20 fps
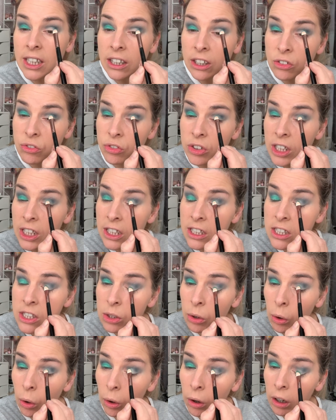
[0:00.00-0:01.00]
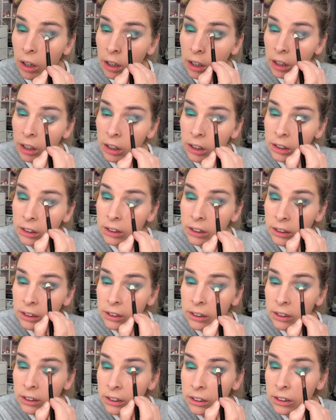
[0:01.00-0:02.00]
They're really sore.
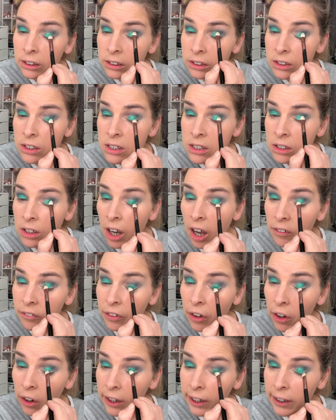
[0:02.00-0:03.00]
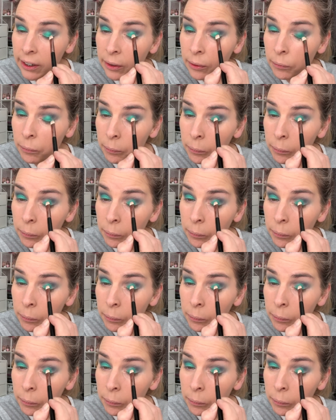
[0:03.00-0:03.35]
Doesn't half hurt you.